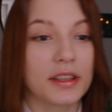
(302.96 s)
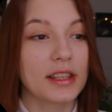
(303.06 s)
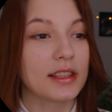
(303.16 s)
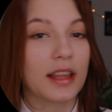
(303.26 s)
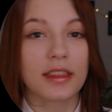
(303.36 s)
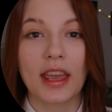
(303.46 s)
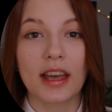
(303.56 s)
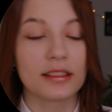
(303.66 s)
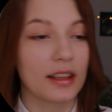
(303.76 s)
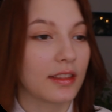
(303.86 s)
This is not the
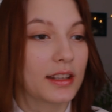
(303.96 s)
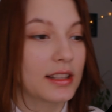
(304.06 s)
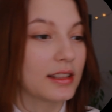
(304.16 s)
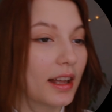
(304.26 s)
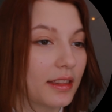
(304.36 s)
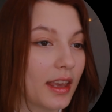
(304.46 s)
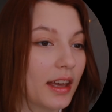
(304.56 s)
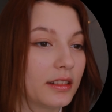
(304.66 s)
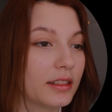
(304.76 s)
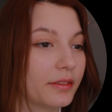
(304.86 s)
end. This is not the
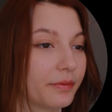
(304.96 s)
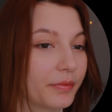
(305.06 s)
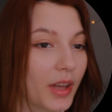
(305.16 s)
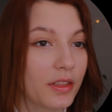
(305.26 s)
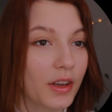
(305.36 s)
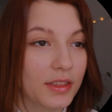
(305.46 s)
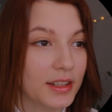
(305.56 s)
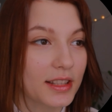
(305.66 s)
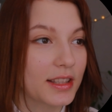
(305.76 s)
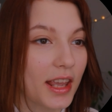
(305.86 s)
end. I thought
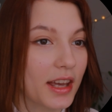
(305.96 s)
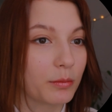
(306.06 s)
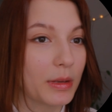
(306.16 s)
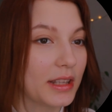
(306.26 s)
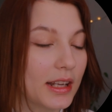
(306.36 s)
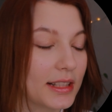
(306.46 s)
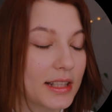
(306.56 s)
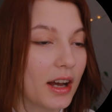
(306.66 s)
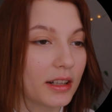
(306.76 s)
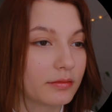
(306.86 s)
this is the end, but
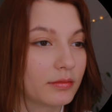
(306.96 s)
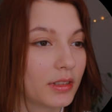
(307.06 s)
it's not.